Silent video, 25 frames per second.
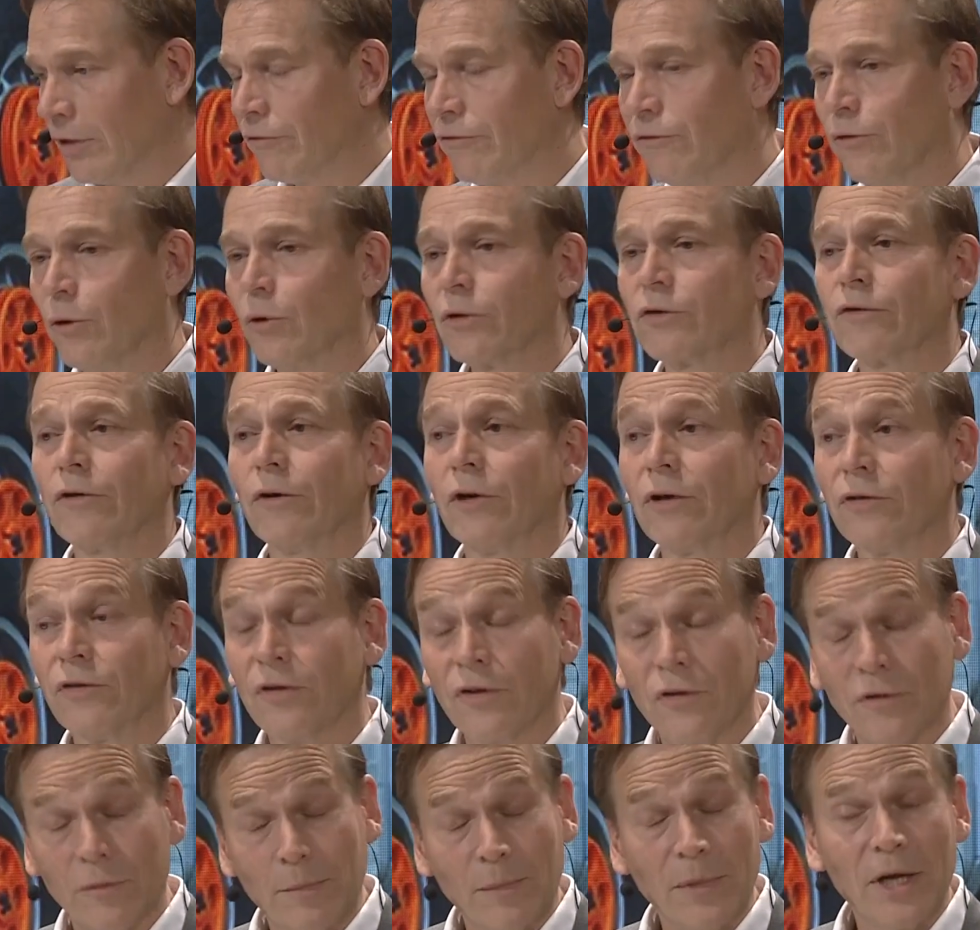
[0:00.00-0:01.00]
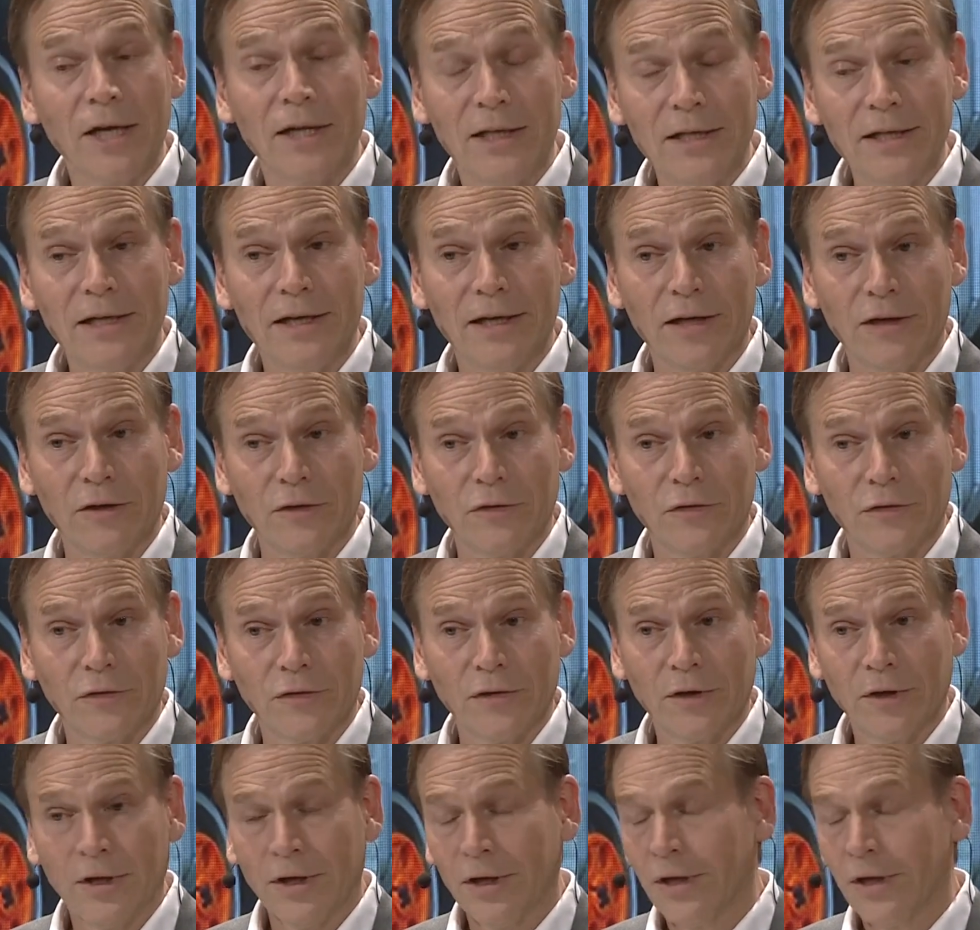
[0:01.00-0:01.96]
and Volkswagen since many years.